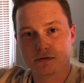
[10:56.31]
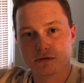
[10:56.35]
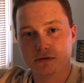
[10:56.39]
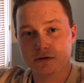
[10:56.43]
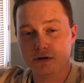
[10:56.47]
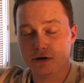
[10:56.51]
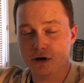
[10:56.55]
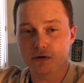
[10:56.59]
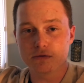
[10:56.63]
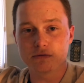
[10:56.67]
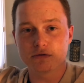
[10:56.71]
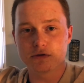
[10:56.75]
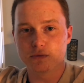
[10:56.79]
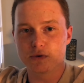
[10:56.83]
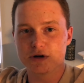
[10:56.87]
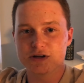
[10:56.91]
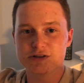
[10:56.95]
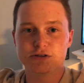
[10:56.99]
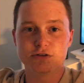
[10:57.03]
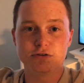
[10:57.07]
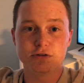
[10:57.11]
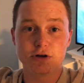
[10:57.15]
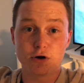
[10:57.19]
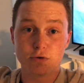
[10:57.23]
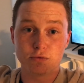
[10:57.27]
you know, the
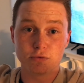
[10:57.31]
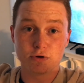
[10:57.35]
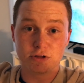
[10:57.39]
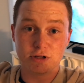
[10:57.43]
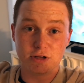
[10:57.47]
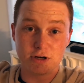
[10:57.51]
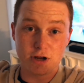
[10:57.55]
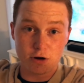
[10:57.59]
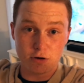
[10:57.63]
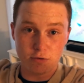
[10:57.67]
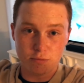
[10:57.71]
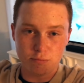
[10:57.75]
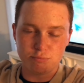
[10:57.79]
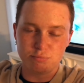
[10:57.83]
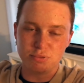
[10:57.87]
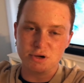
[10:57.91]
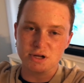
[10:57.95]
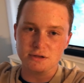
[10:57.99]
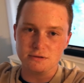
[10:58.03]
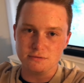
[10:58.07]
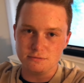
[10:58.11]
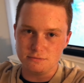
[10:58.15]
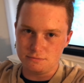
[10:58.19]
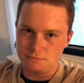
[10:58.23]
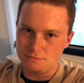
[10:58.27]
ones you don't really know,
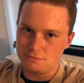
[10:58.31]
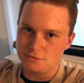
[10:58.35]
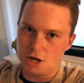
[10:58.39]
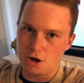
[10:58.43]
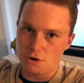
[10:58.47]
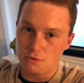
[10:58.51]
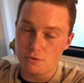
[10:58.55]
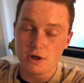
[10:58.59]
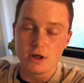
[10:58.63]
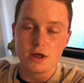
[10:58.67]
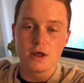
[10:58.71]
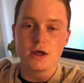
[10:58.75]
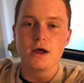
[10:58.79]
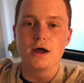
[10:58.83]
but know.